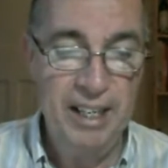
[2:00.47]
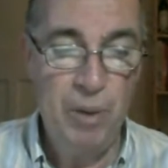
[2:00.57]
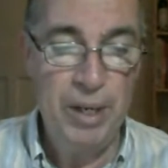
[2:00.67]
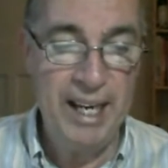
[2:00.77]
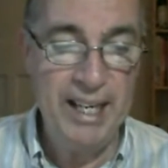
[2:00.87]

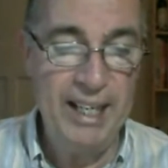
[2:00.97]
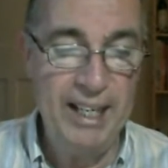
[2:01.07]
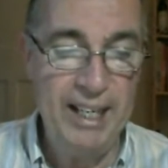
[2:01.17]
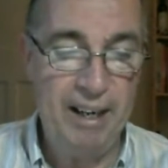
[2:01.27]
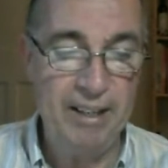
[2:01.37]
And with any
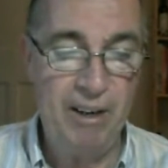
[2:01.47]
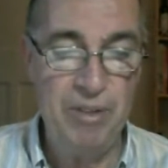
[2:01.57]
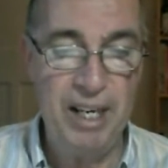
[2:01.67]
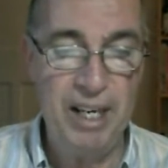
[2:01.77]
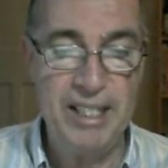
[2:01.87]
luck,
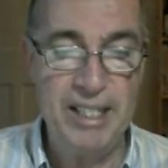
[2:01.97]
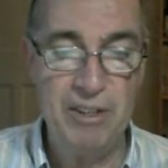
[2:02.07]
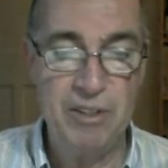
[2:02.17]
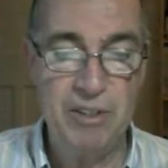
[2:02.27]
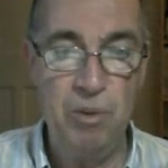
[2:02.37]
over the next
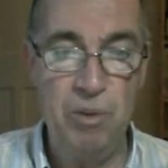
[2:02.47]
day or two,